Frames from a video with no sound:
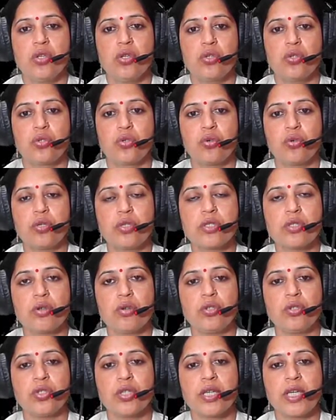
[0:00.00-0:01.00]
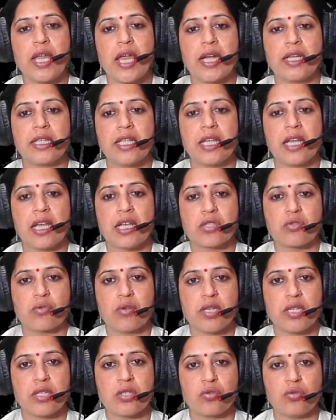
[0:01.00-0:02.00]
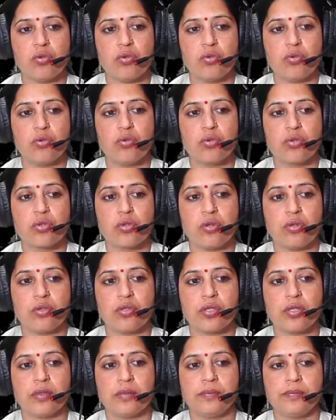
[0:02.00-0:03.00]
sugar solution, and the last one is glucose solution.